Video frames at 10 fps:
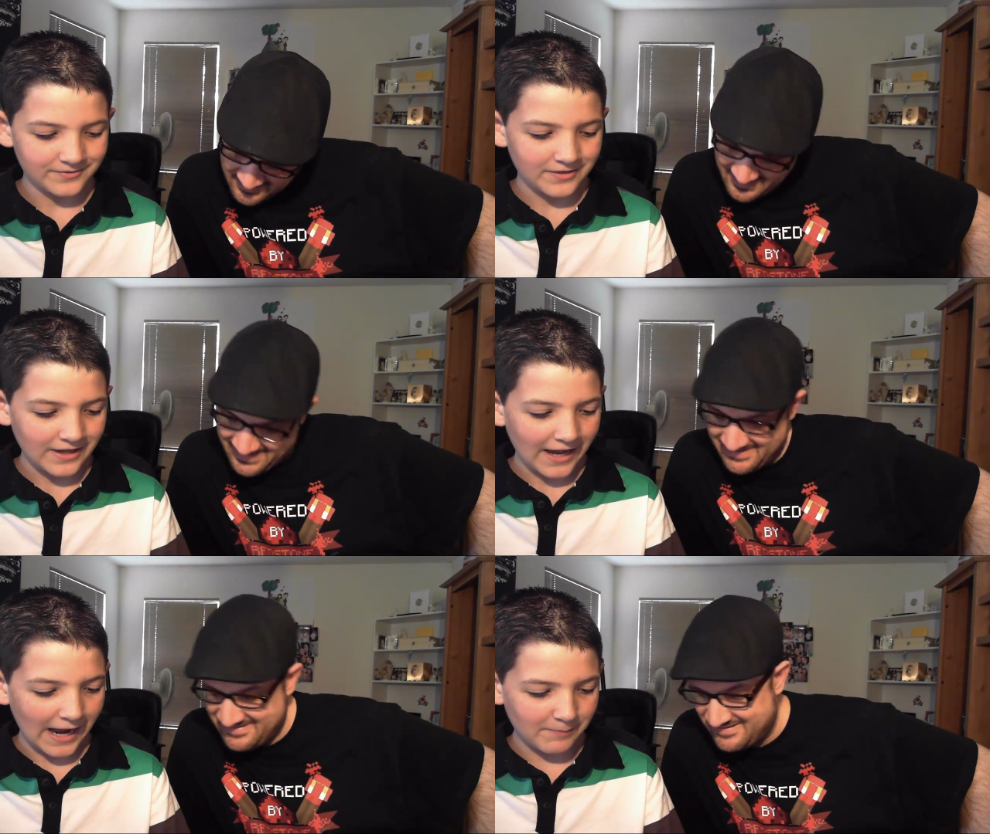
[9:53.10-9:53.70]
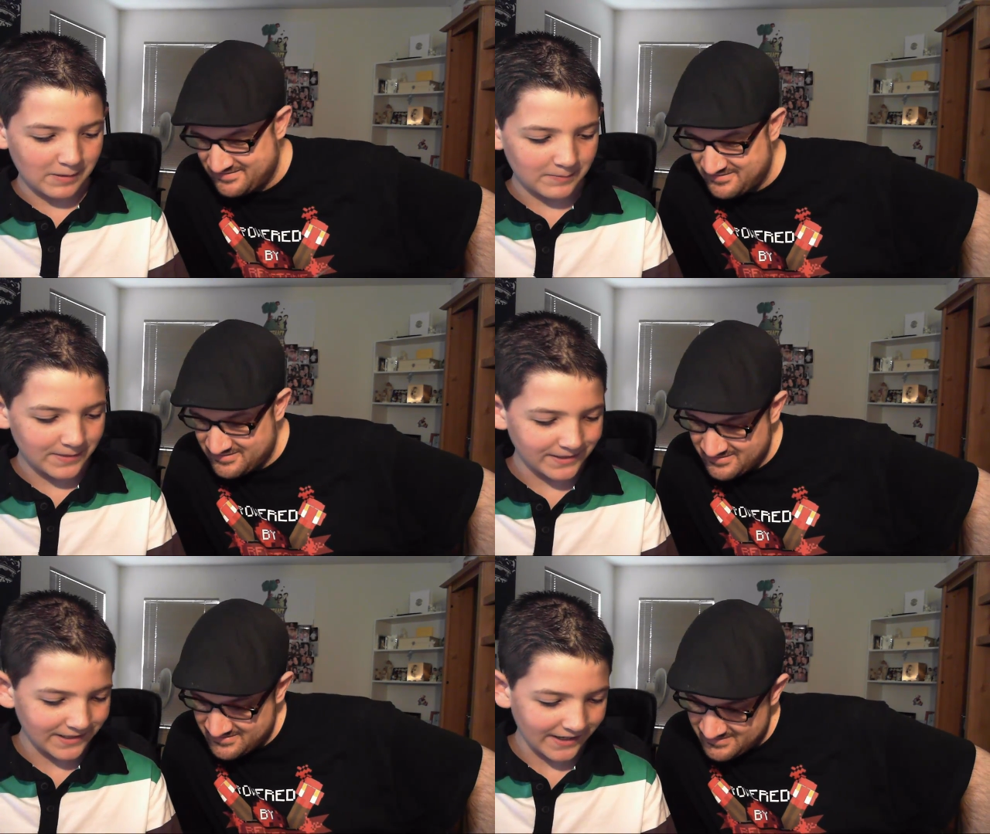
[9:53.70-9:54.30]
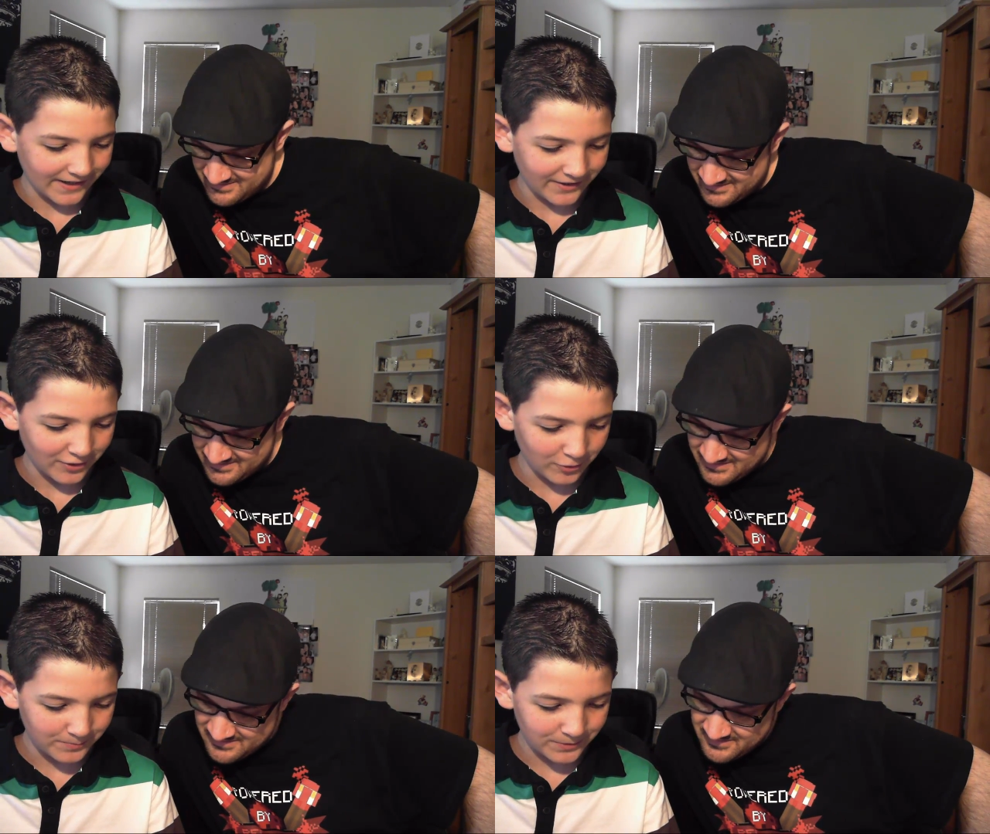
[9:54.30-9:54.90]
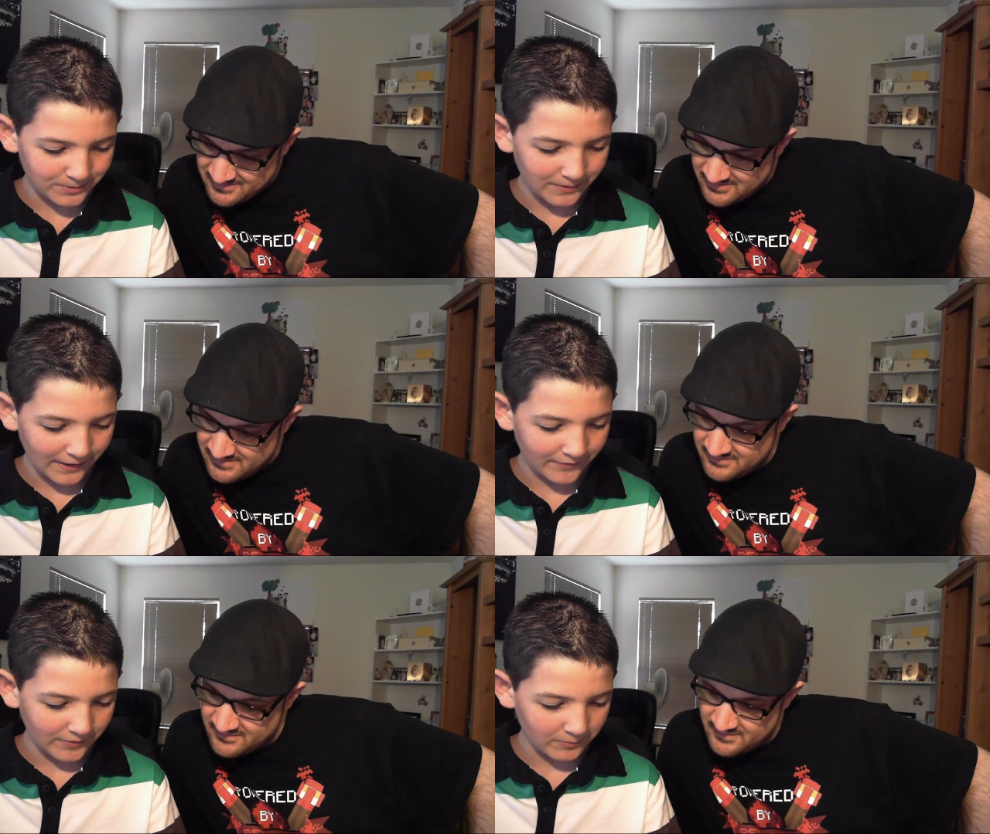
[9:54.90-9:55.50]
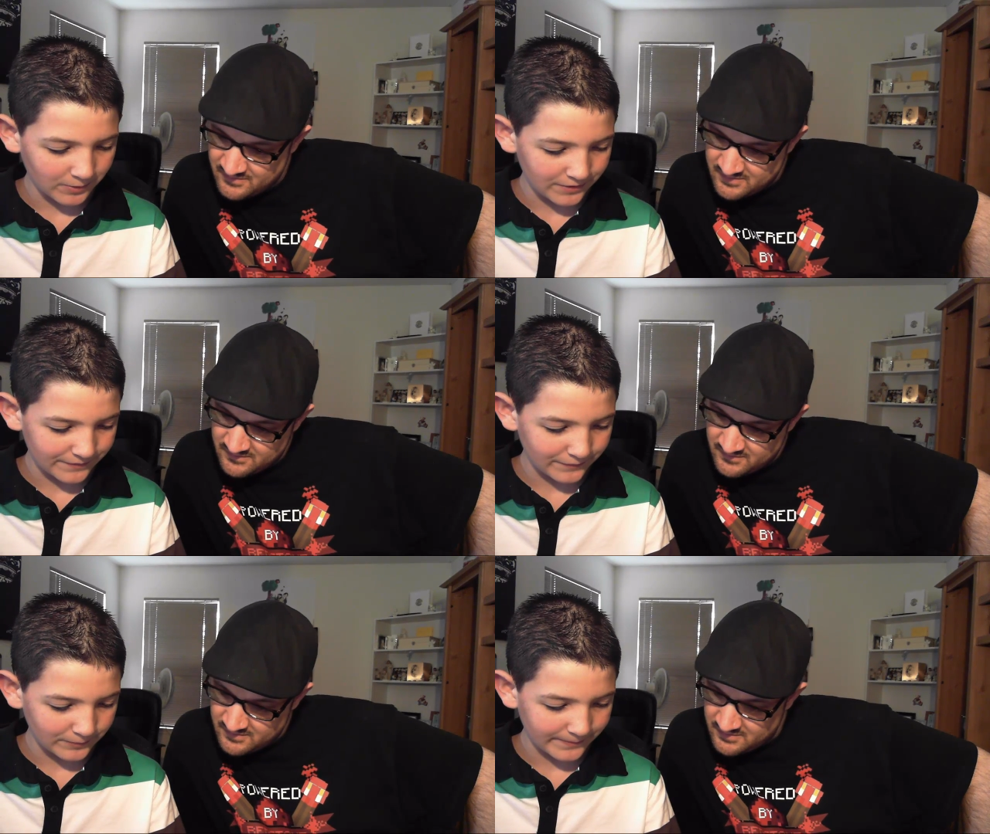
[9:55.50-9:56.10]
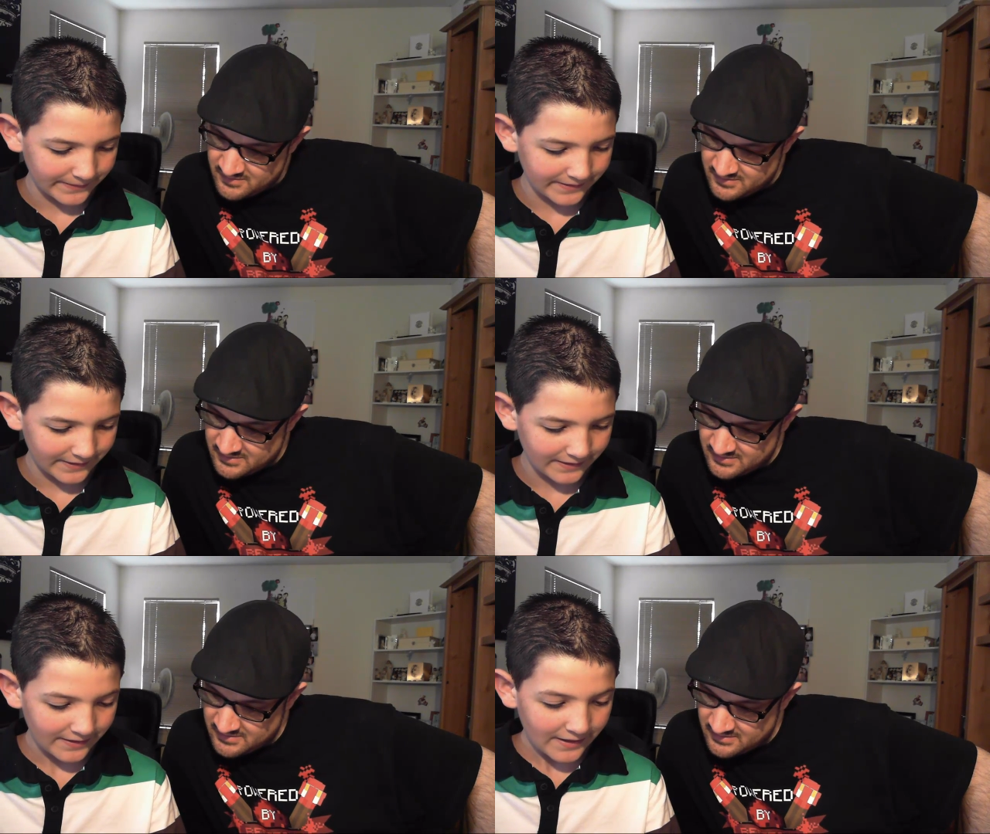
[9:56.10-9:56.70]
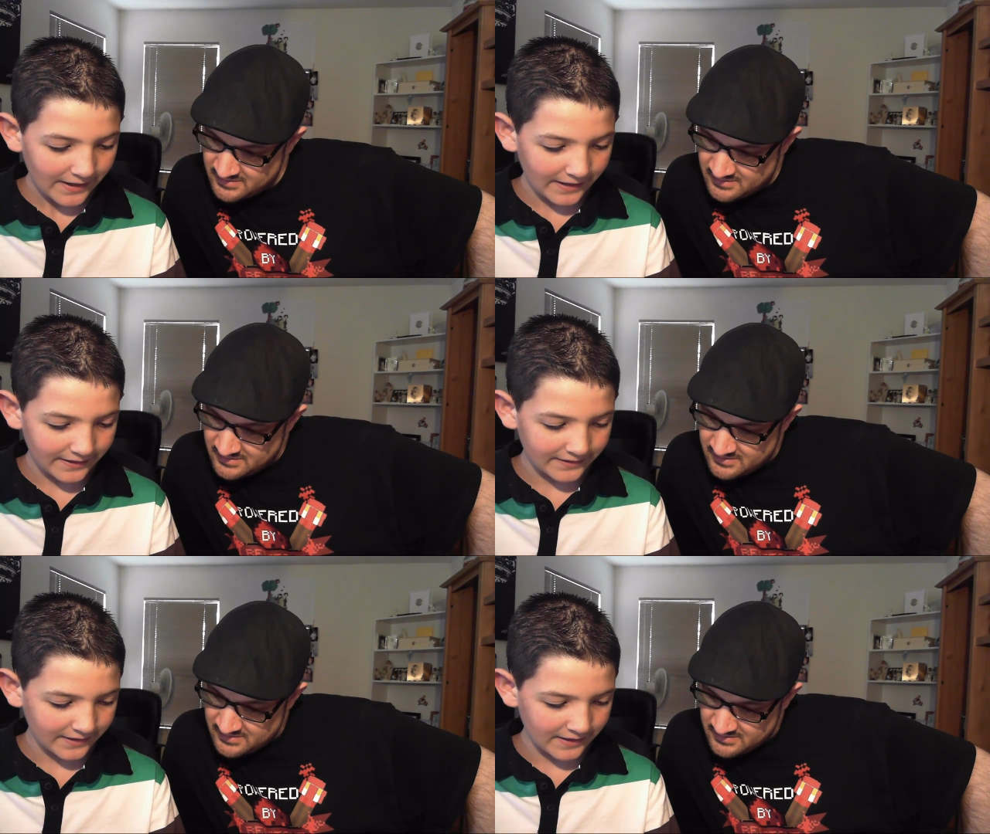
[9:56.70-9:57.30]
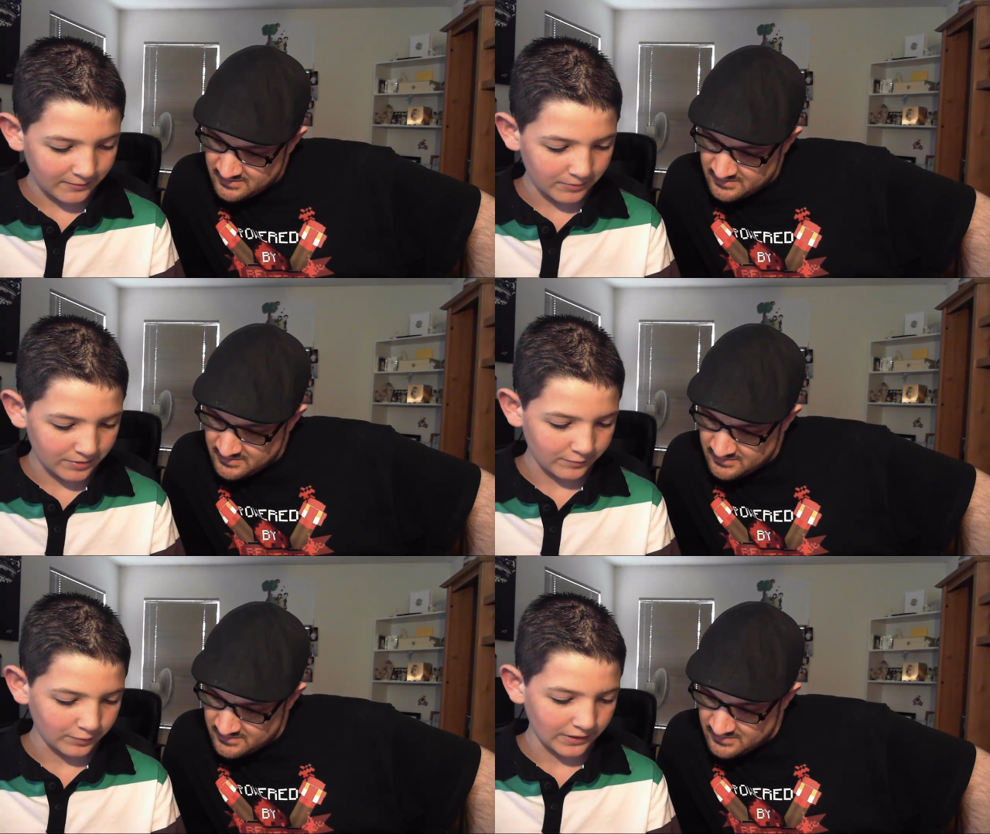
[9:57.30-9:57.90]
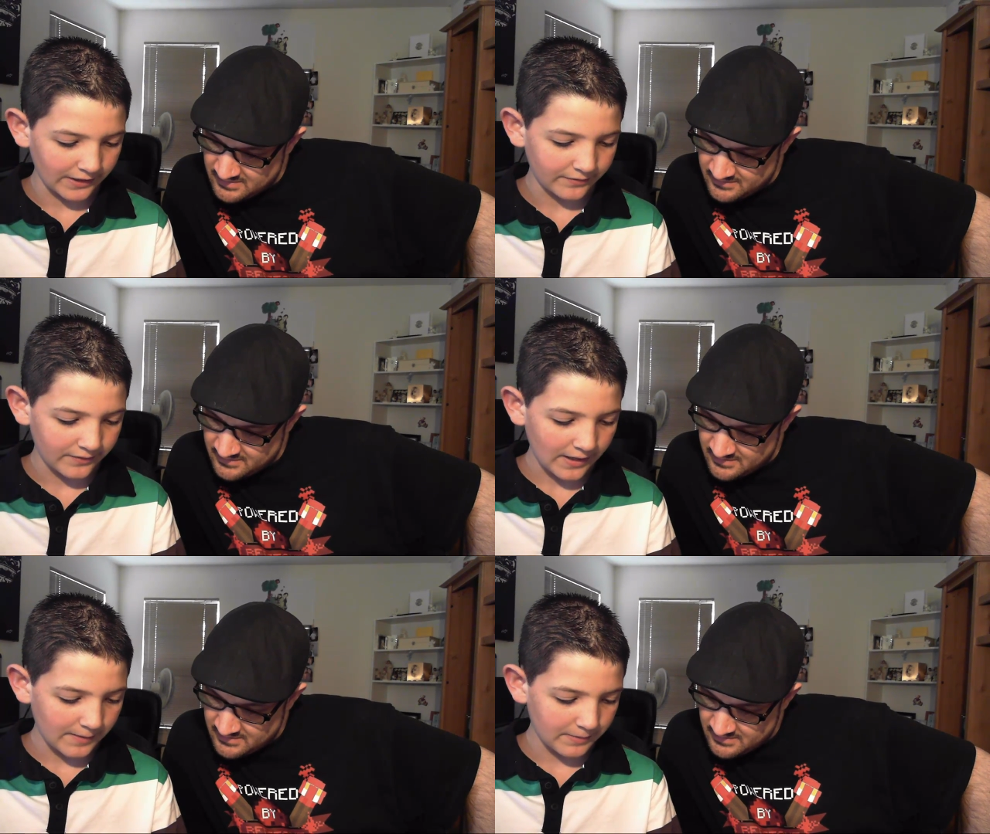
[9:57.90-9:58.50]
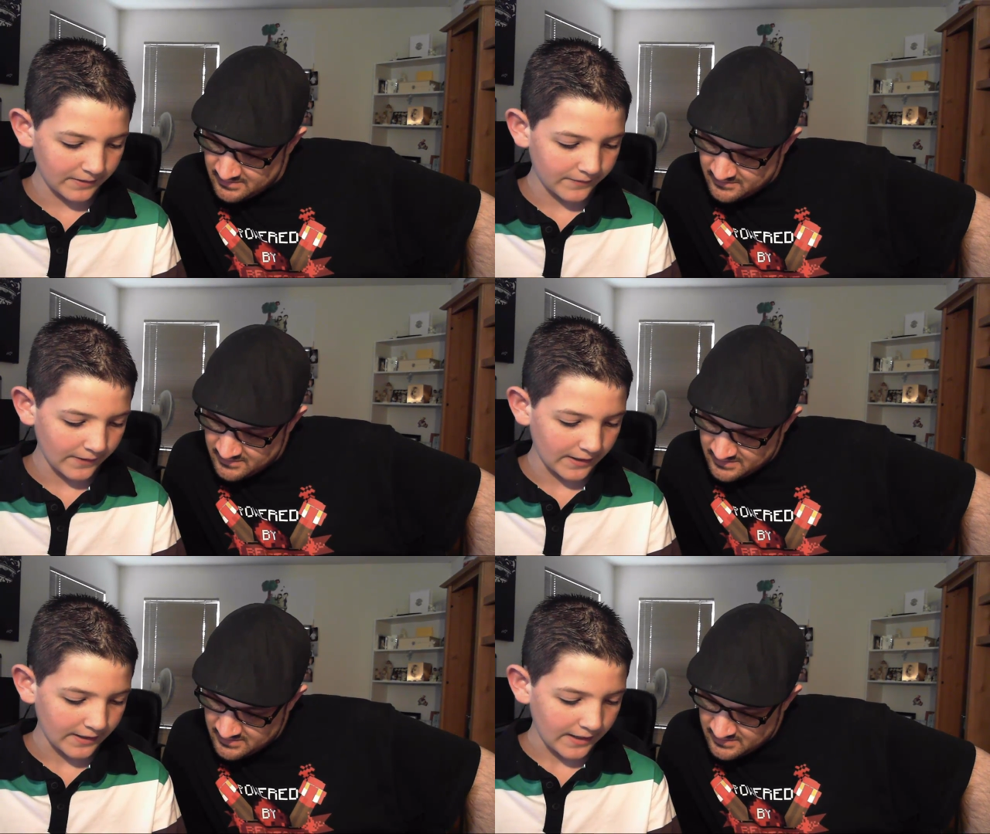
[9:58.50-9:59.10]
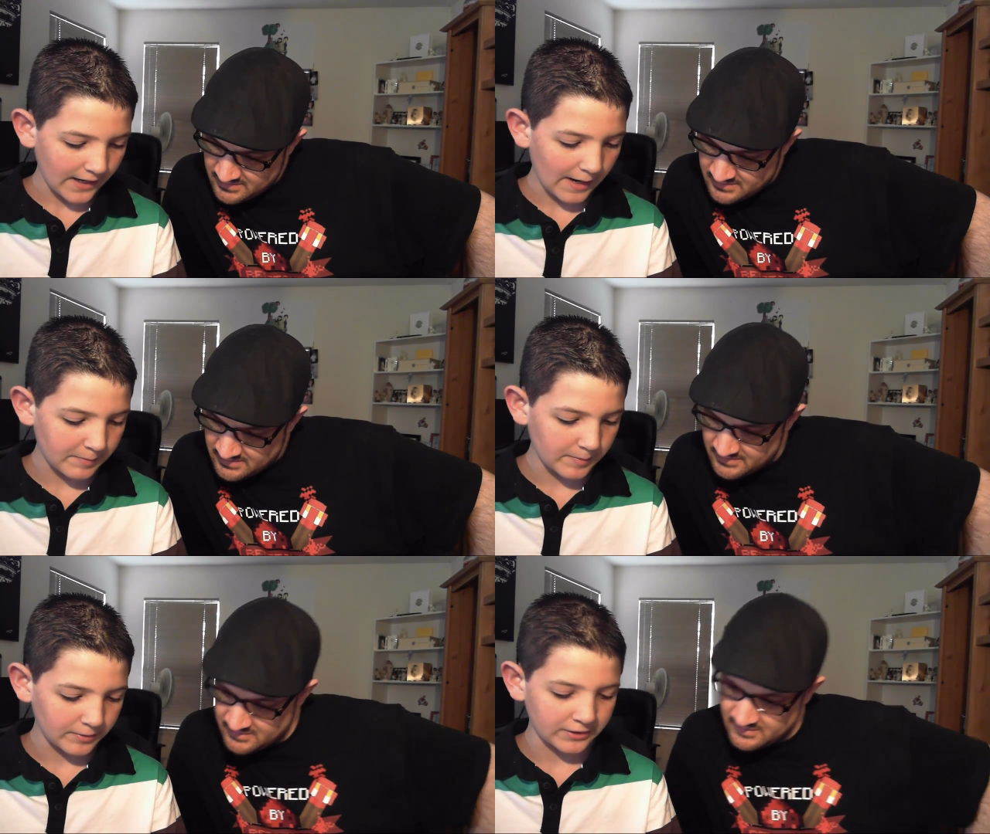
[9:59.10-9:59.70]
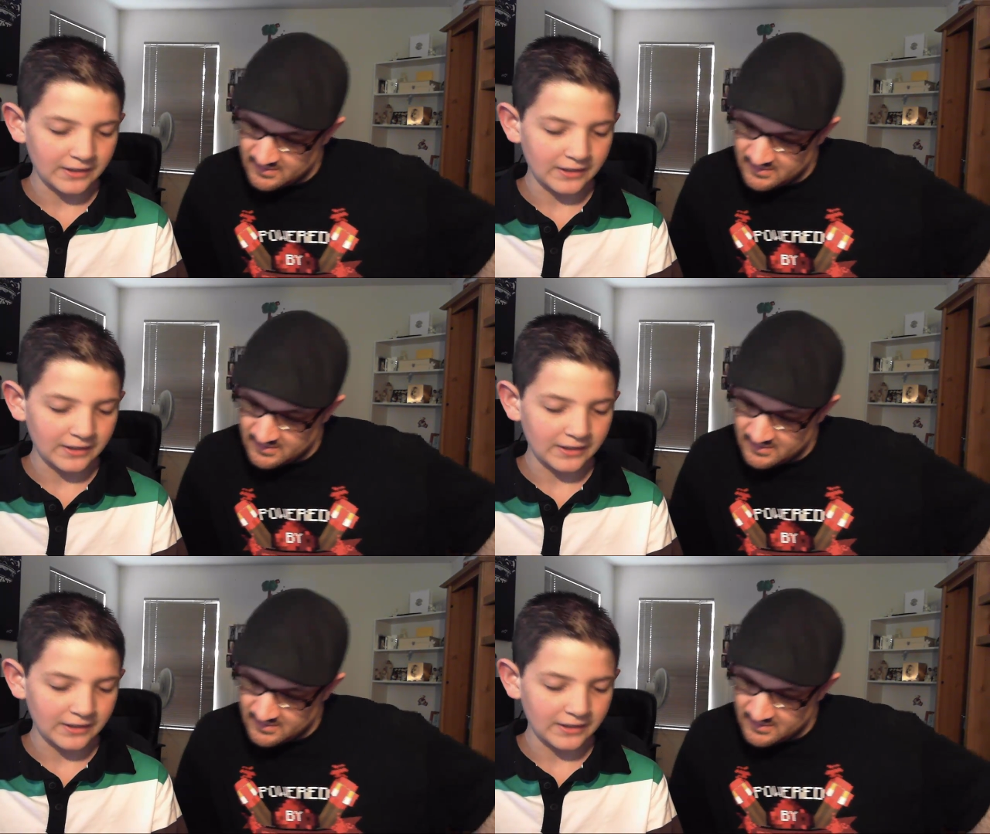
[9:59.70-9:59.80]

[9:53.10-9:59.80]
Speaker 1: Happy B Day. Hope you have a wonderful B Day and a wonderful life. A big fan. Happy birthday,